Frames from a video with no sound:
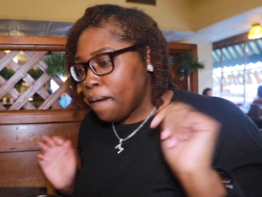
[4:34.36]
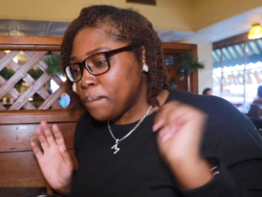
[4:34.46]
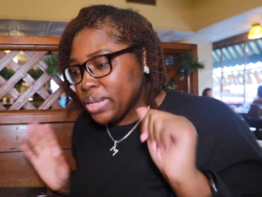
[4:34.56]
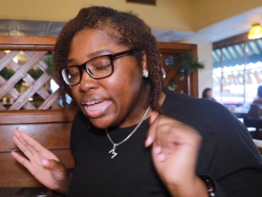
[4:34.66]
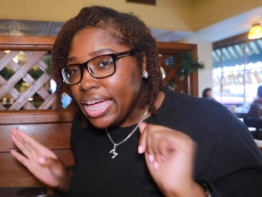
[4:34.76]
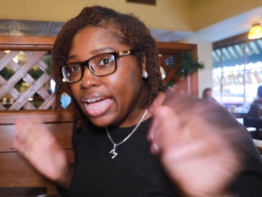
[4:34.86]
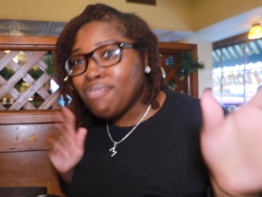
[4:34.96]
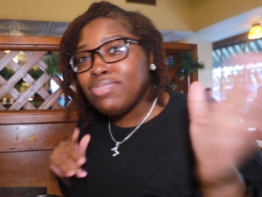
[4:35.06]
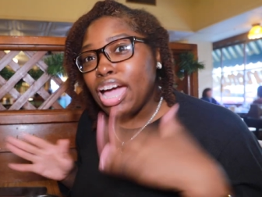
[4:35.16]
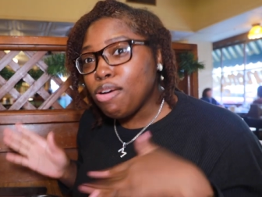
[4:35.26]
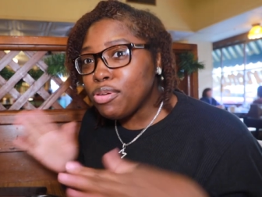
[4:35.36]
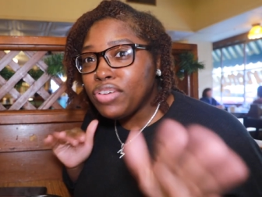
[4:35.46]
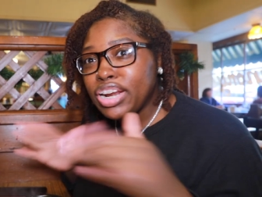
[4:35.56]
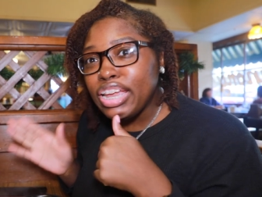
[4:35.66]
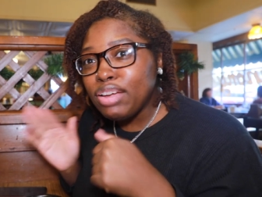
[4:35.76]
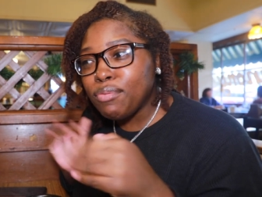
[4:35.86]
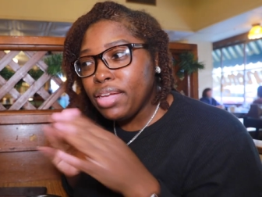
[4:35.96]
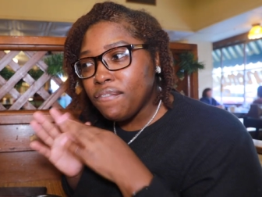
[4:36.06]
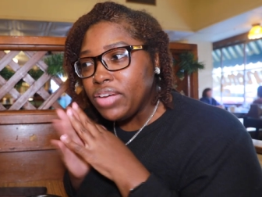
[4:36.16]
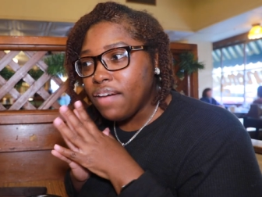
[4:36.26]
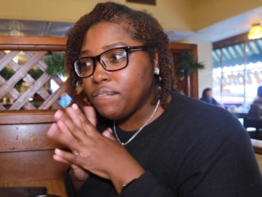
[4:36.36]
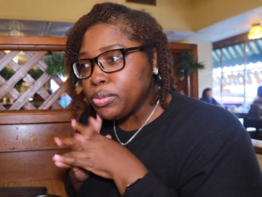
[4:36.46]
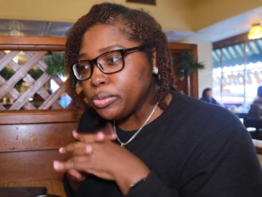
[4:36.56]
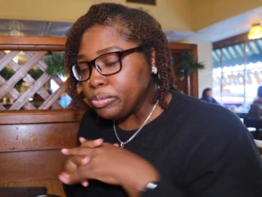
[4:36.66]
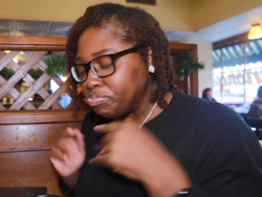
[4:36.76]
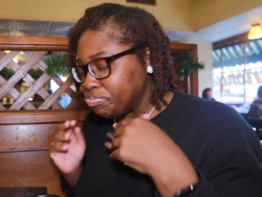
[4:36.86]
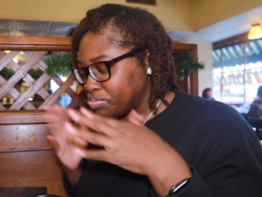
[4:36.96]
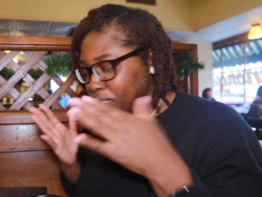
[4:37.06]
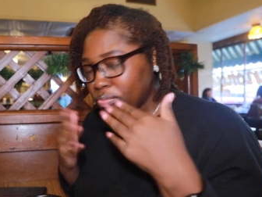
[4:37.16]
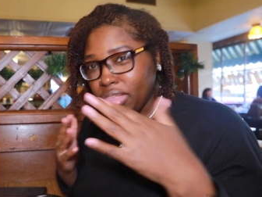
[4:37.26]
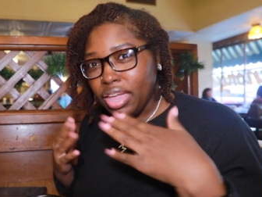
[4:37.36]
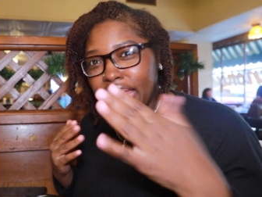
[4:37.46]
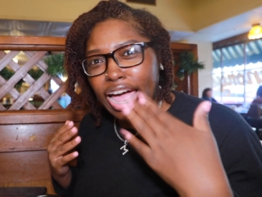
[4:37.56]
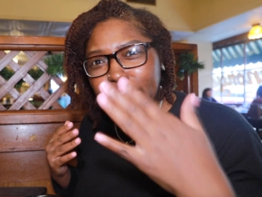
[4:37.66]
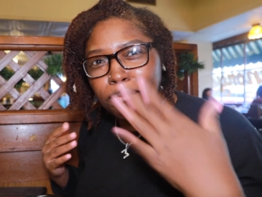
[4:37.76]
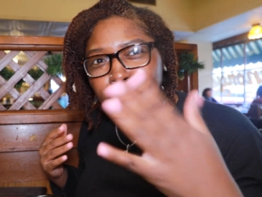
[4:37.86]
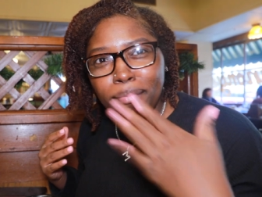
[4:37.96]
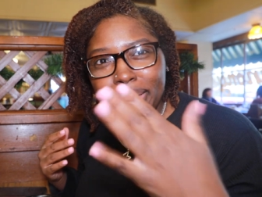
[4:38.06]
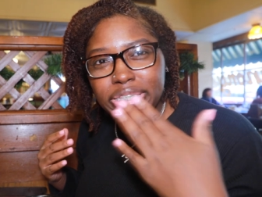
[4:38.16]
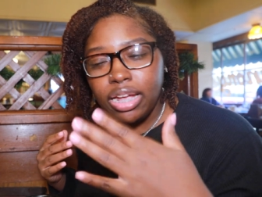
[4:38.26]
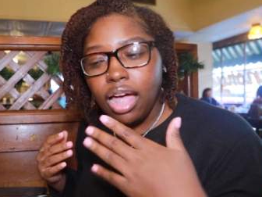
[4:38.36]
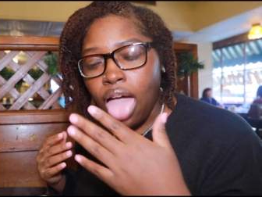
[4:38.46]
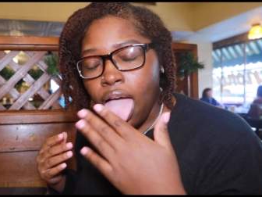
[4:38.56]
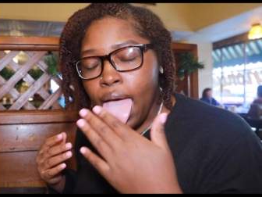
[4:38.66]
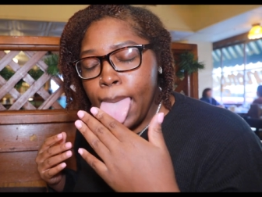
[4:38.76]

but yeah, I'm now we for the good, waiting for our food. Now I done burnt my tongue.